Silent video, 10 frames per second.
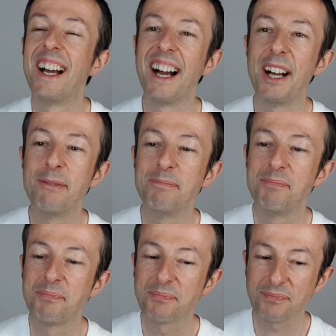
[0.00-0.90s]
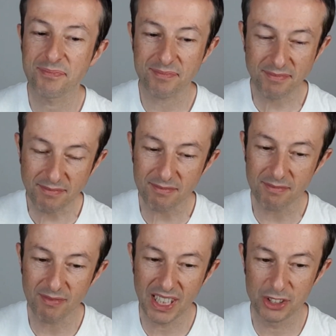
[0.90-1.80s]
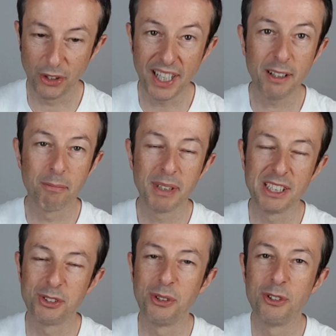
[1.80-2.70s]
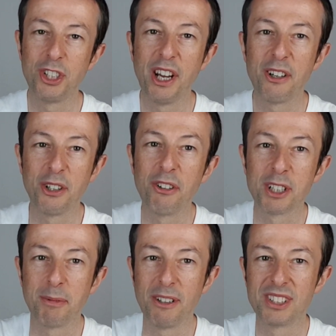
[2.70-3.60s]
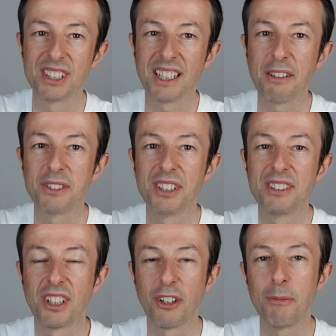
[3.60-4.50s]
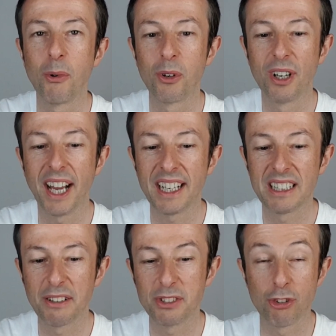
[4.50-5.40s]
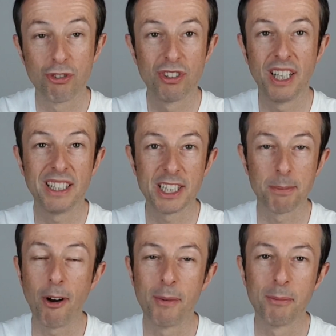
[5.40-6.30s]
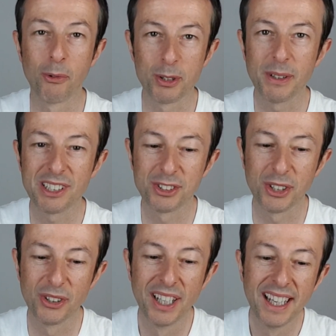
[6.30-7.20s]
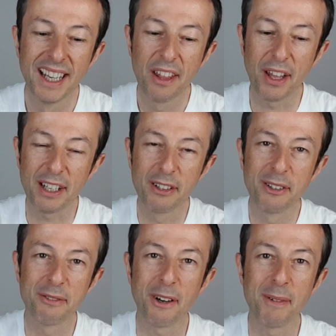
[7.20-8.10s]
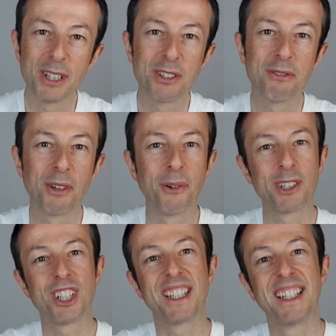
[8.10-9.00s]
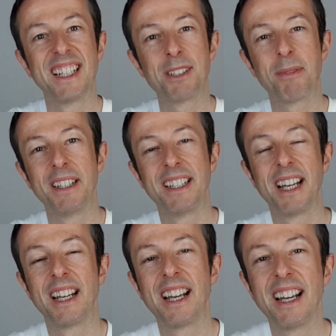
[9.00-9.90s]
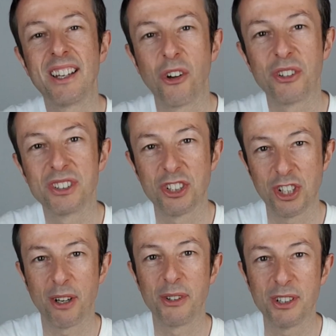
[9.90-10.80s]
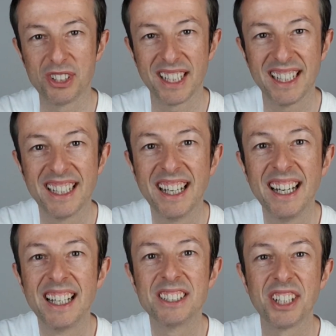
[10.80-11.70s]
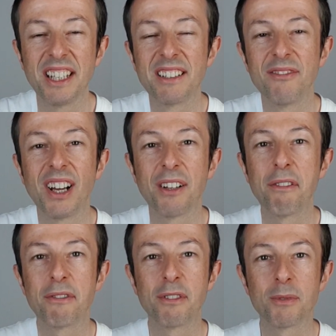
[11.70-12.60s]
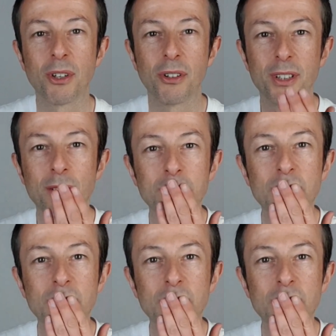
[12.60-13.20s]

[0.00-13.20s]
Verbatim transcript: Um, so yeah, please do share your experiences. I'd love to, to learn more and I'd love to uh, experiment more as well. So thank you very much for watching. It's been an honour to share with you today. Sending my love from Scotland.